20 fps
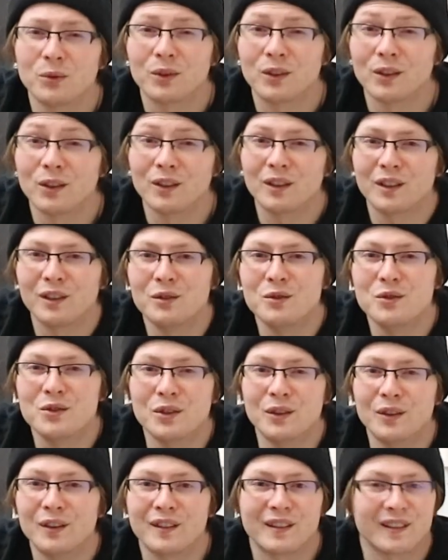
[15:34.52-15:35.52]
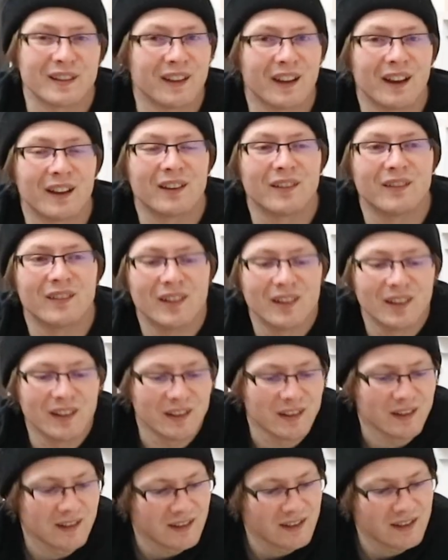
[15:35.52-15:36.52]
conclusion to that,
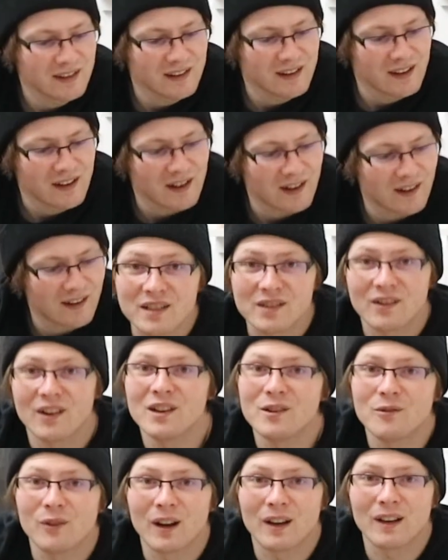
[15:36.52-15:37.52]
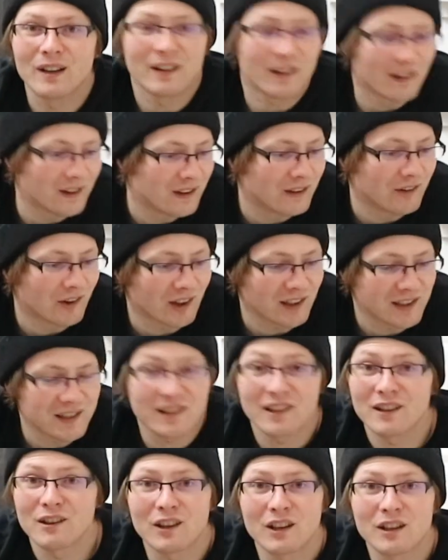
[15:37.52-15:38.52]
really. So anyway, I want to
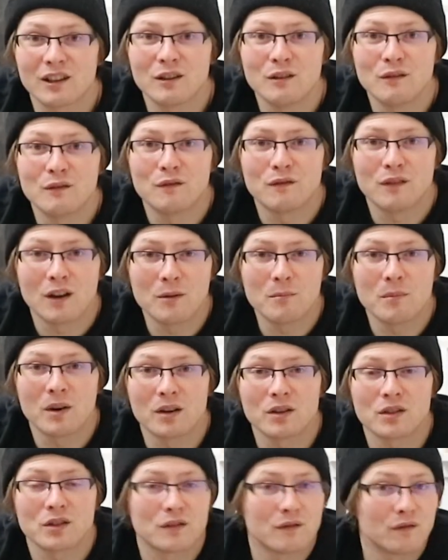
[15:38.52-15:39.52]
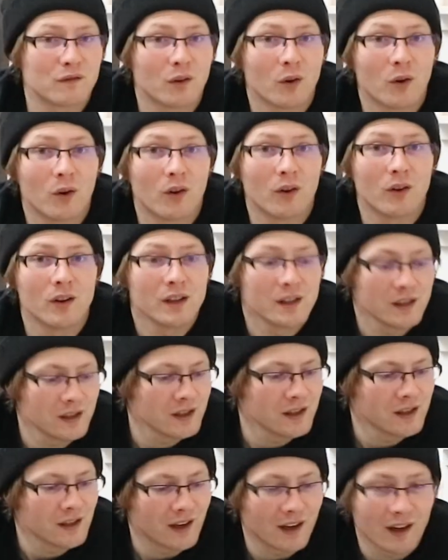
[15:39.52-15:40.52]
say thank you very much for
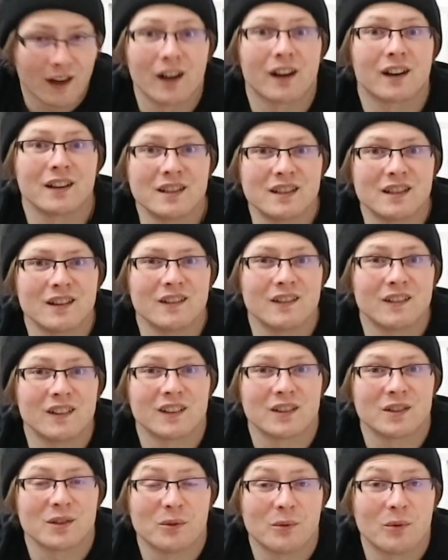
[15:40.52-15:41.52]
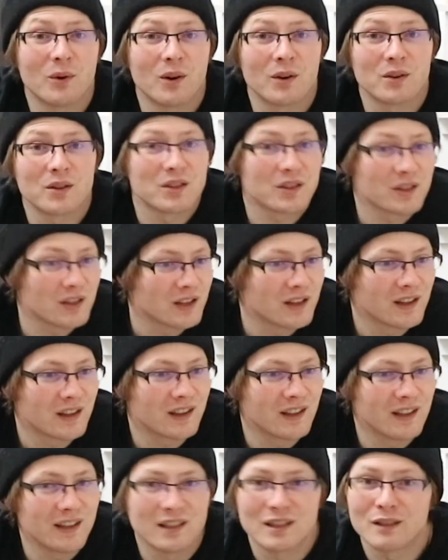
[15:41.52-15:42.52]
continuing to watch
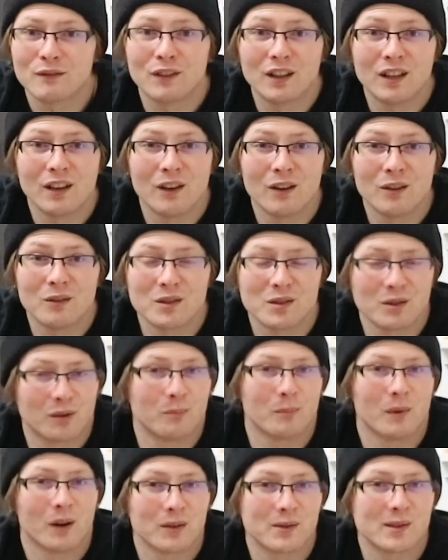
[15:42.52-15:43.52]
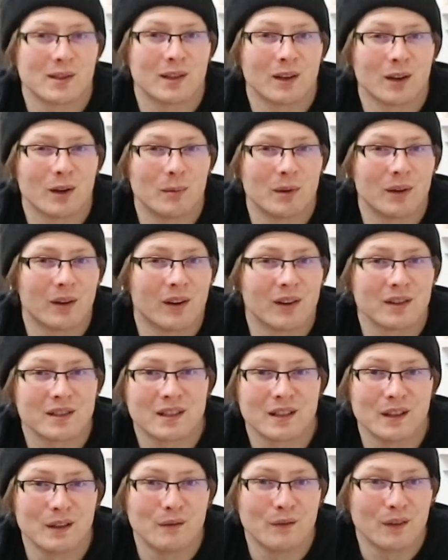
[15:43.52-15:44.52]
these videos on Martin Harmon Art
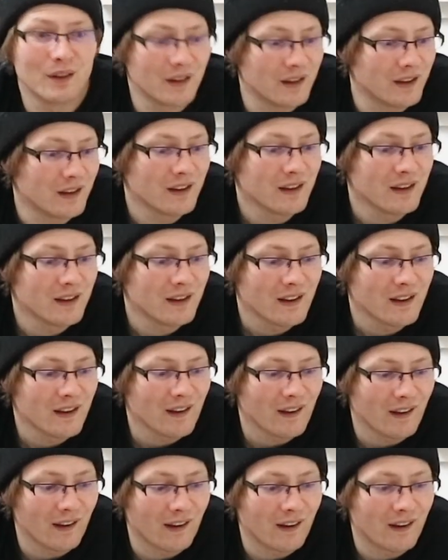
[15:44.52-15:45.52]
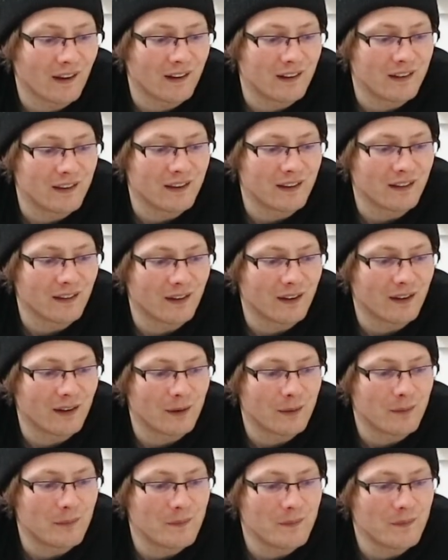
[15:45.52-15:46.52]
TV. And
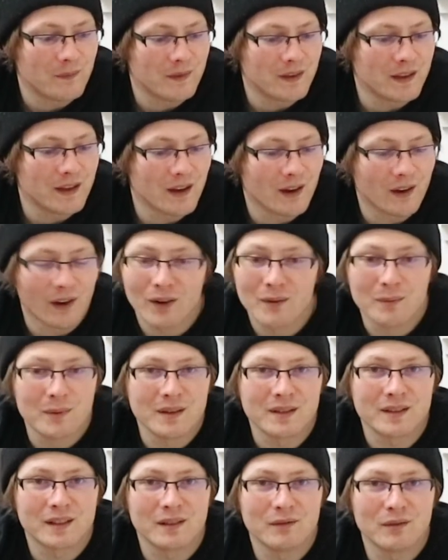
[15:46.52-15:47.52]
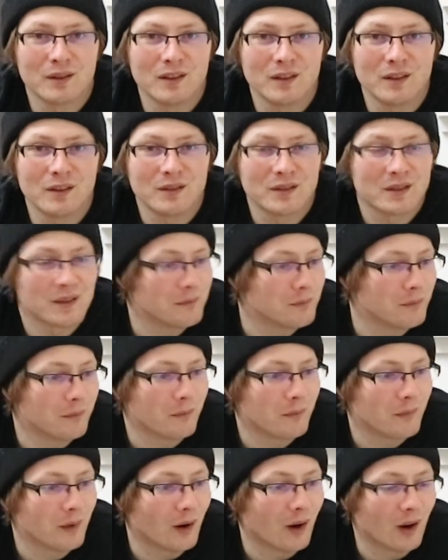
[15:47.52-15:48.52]
I hope it's given you
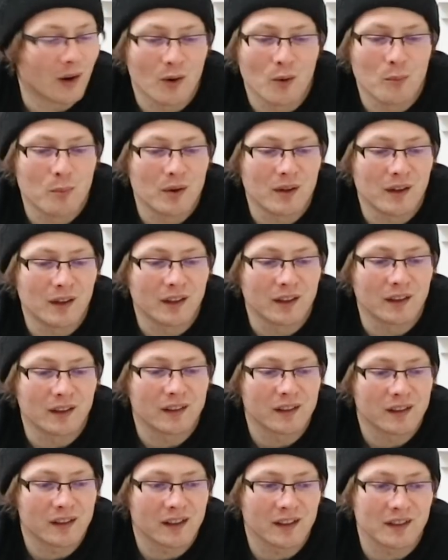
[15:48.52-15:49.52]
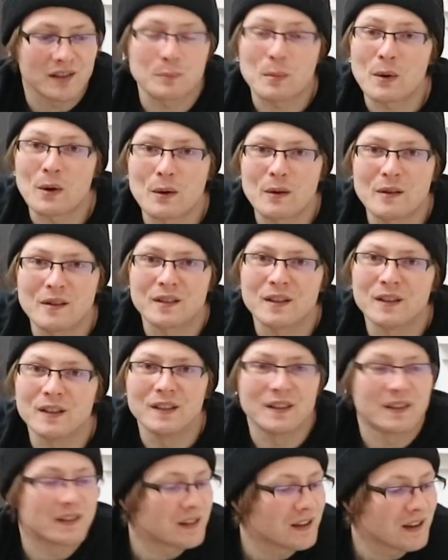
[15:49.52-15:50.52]
some eye-opening
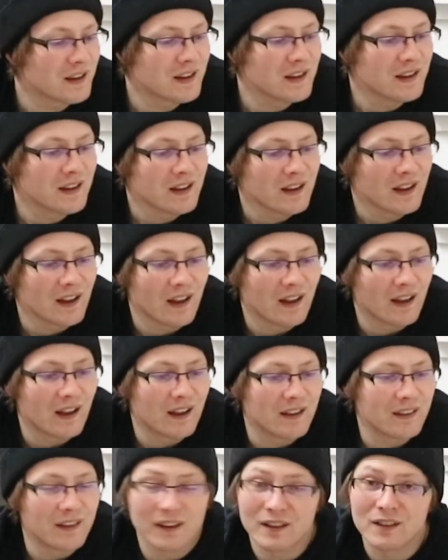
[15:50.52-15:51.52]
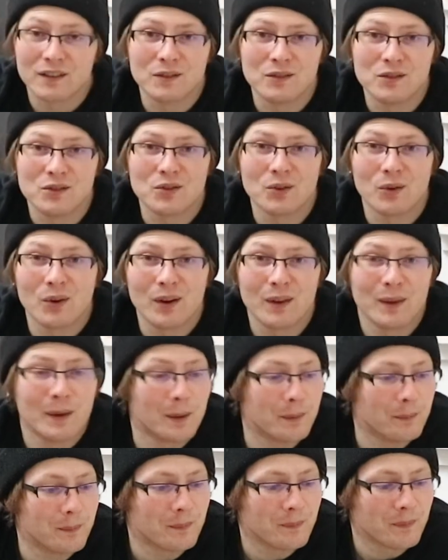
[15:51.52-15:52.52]
experiences and that you're enjoying
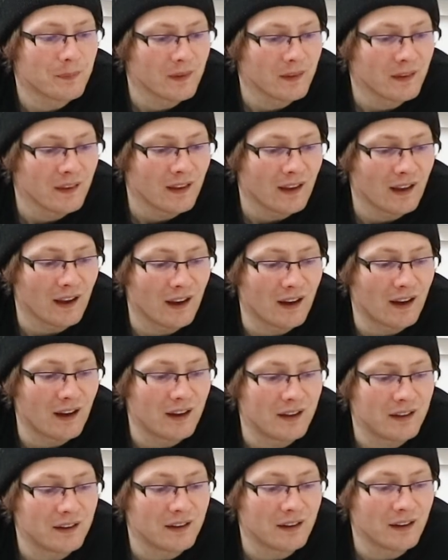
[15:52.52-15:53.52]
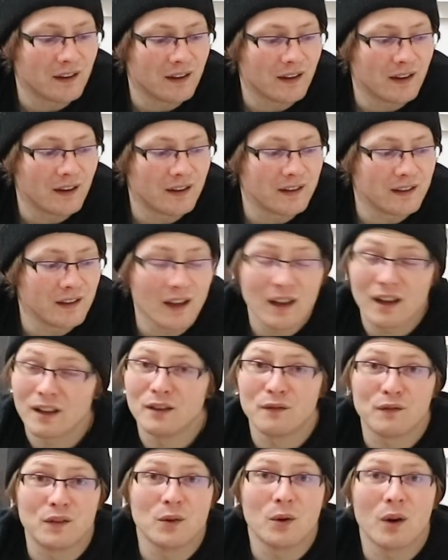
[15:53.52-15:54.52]
them. And
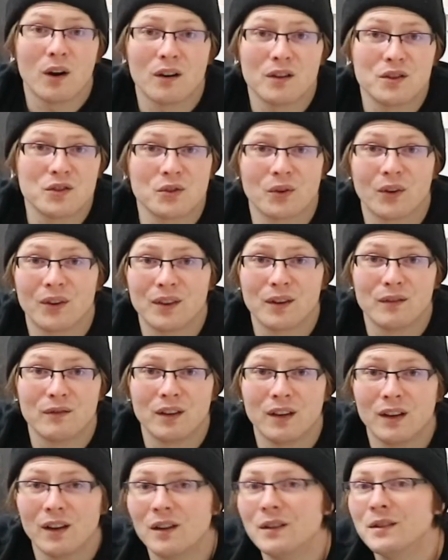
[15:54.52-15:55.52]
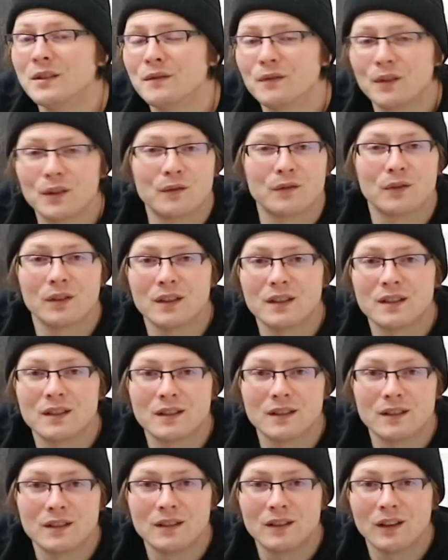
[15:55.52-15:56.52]
and if you are enjoying the videos, feel free
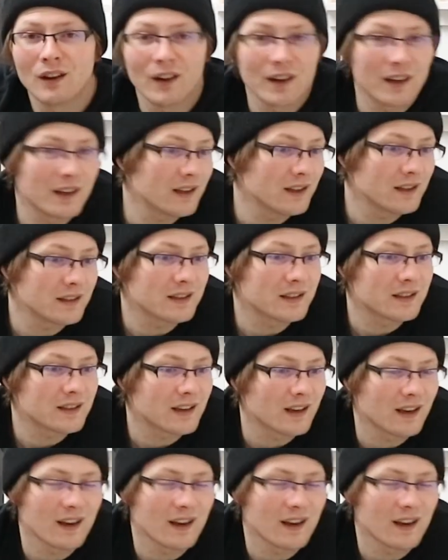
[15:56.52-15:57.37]
to like it,